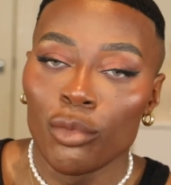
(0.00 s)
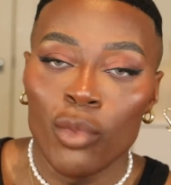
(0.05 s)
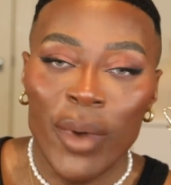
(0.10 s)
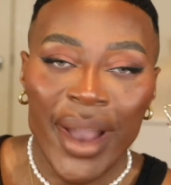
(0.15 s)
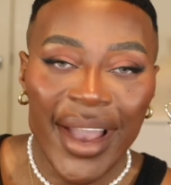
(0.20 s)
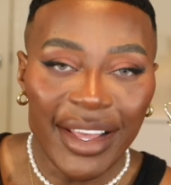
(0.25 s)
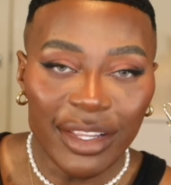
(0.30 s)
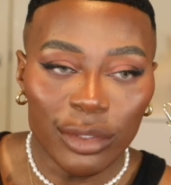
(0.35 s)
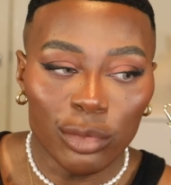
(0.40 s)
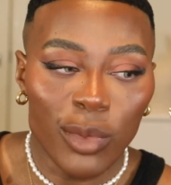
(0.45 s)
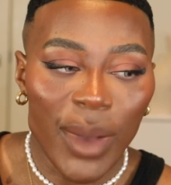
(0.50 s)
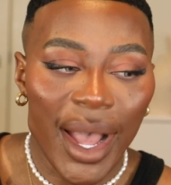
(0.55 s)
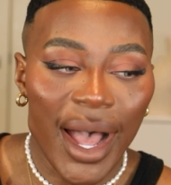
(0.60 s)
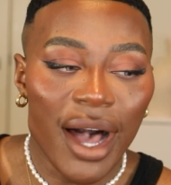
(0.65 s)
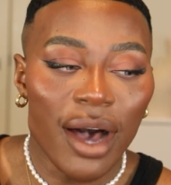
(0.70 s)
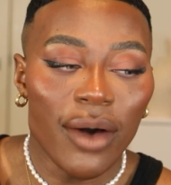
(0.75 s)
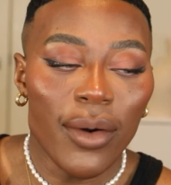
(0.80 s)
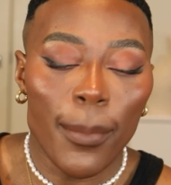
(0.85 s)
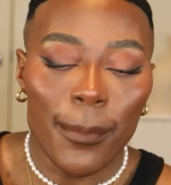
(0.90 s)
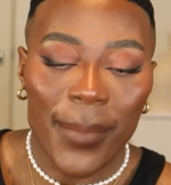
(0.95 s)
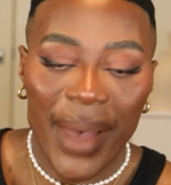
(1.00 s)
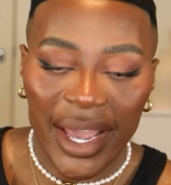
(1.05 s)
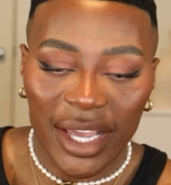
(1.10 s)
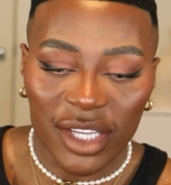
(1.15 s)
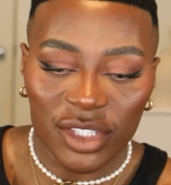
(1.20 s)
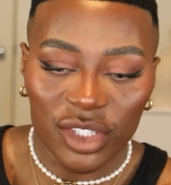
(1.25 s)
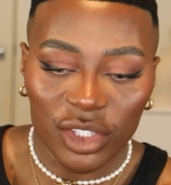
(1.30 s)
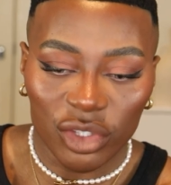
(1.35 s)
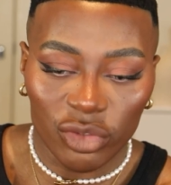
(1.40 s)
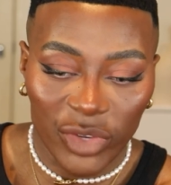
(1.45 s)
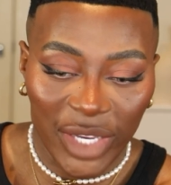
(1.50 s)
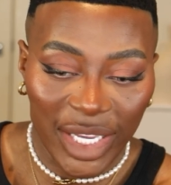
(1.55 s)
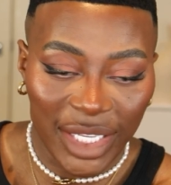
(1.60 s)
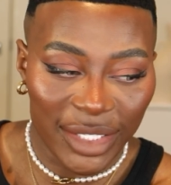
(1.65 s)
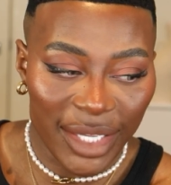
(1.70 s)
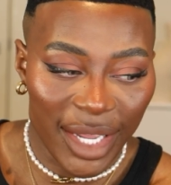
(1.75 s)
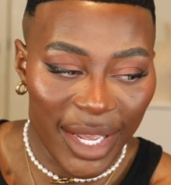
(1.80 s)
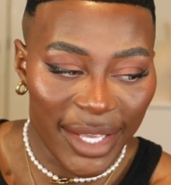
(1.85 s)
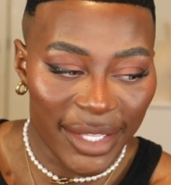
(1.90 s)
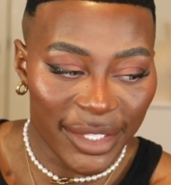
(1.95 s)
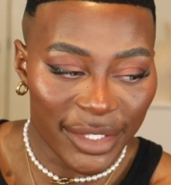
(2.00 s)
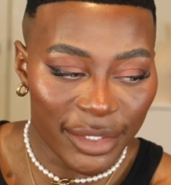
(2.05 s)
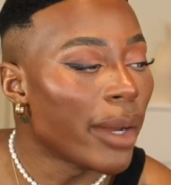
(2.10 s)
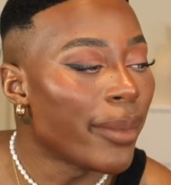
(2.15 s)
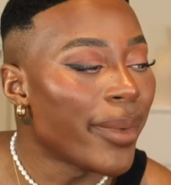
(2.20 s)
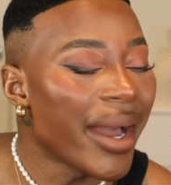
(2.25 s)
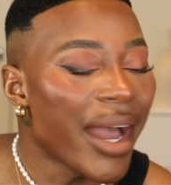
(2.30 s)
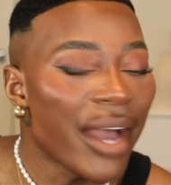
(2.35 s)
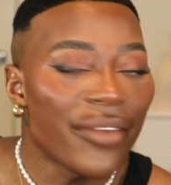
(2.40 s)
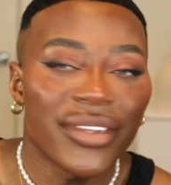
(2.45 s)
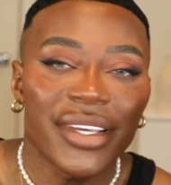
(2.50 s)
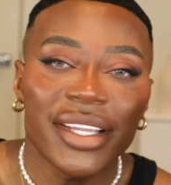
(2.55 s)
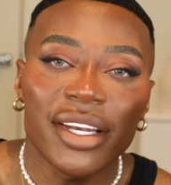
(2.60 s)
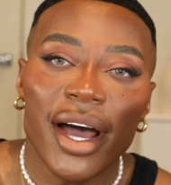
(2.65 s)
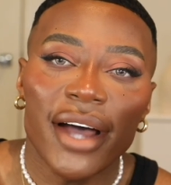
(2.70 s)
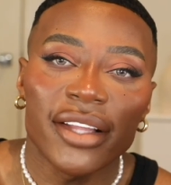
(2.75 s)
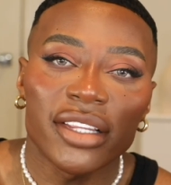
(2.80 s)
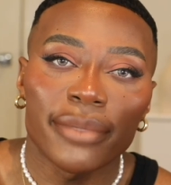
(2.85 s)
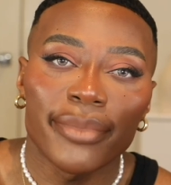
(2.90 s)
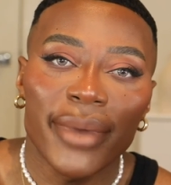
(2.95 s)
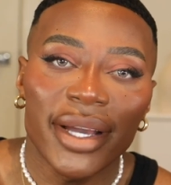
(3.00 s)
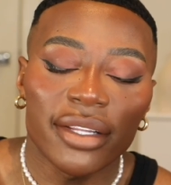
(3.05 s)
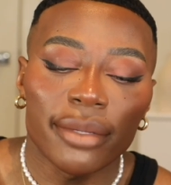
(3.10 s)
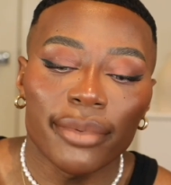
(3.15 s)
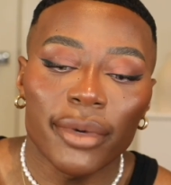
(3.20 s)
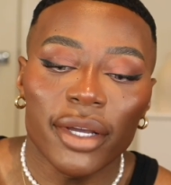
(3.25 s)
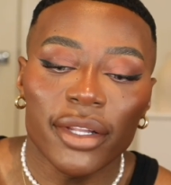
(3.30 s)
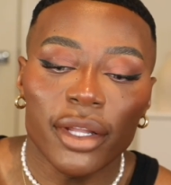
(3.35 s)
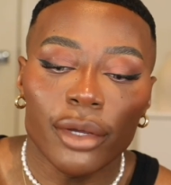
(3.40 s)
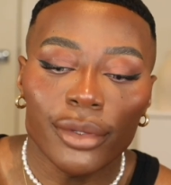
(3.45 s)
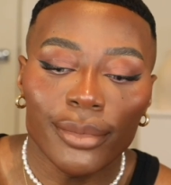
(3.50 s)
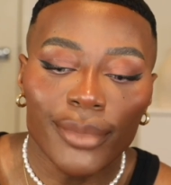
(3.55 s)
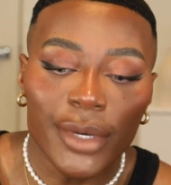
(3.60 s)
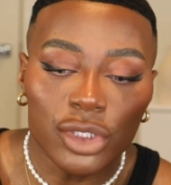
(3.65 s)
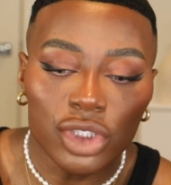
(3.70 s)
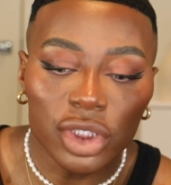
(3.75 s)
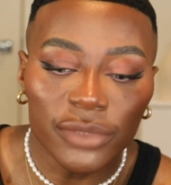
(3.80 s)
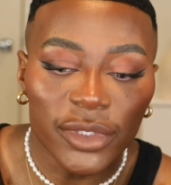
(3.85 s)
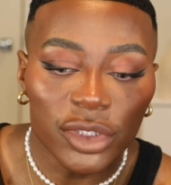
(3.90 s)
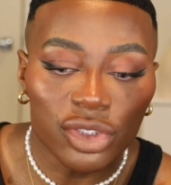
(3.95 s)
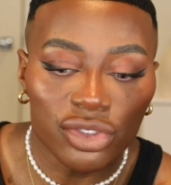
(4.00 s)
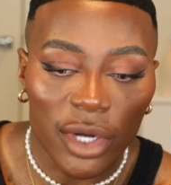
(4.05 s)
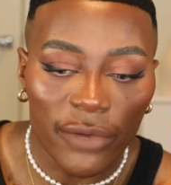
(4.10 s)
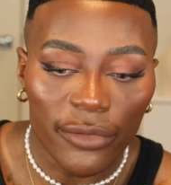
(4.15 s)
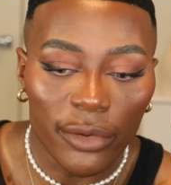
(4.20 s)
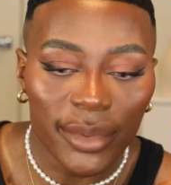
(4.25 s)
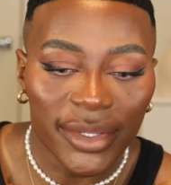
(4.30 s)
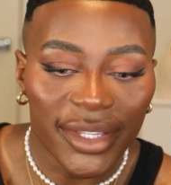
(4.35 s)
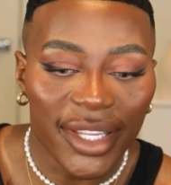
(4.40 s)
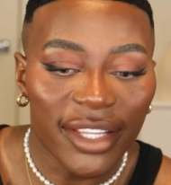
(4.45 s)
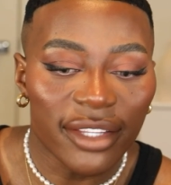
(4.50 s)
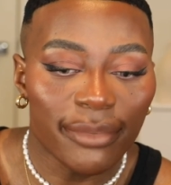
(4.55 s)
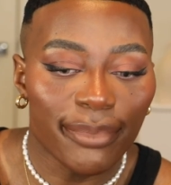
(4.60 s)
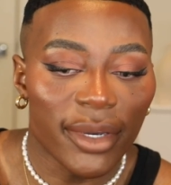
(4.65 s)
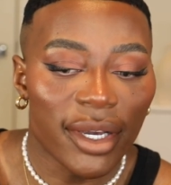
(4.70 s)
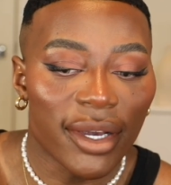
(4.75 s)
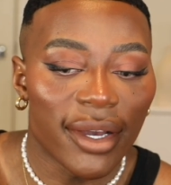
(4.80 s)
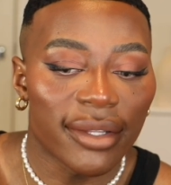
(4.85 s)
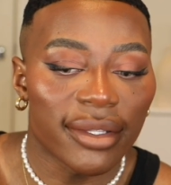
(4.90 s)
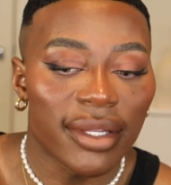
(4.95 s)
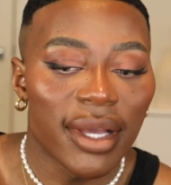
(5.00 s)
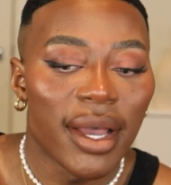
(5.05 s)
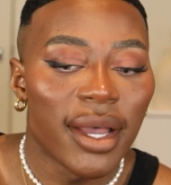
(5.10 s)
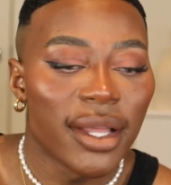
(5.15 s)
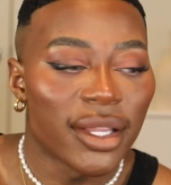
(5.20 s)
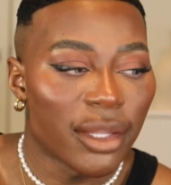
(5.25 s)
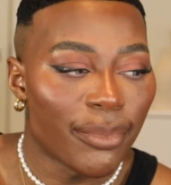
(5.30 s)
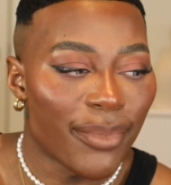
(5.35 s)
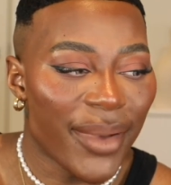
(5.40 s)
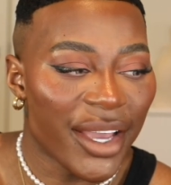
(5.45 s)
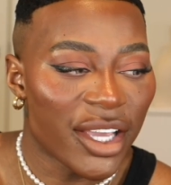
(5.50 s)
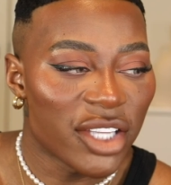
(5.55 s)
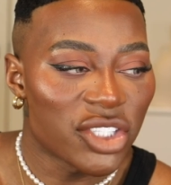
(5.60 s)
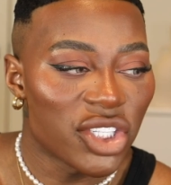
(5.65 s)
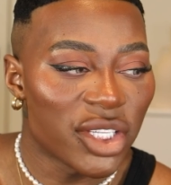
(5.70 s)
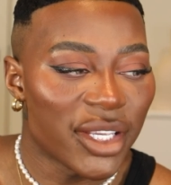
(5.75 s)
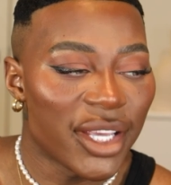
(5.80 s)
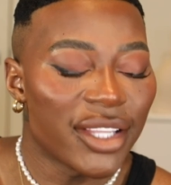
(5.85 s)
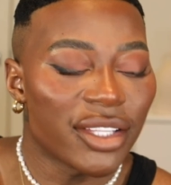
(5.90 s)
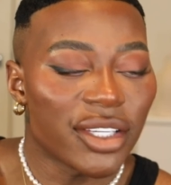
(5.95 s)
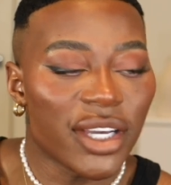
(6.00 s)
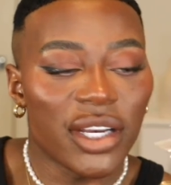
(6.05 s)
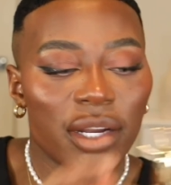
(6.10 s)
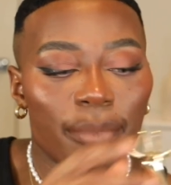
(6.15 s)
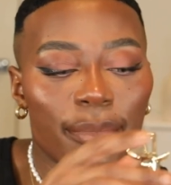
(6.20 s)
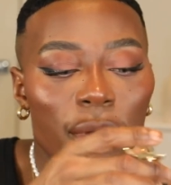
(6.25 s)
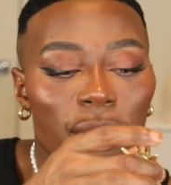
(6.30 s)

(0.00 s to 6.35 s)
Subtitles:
Wears well, packaging's really nice. I might have to get an atomizer because I'm not sure if I'll travel with this, because the packaging is kind of